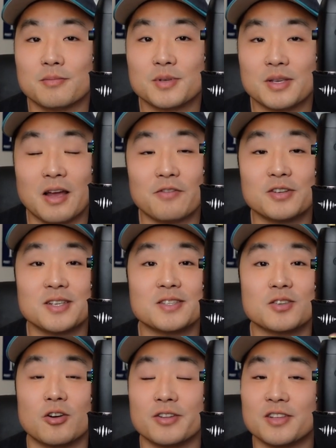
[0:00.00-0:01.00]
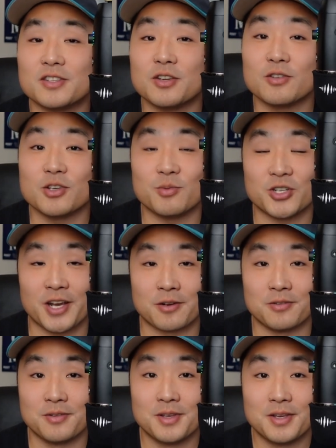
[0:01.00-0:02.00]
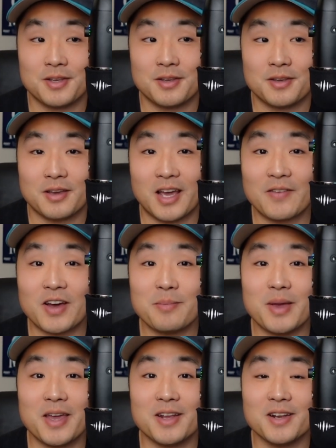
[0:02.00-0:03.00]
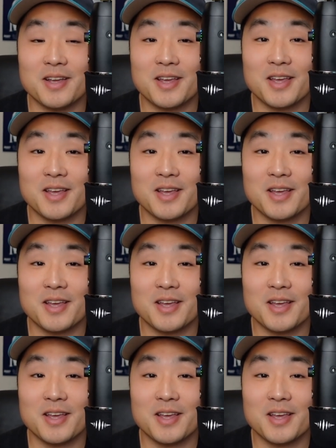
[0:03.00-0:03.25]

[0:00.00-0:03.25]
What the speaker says: ever since starting this YouTube channel, have I made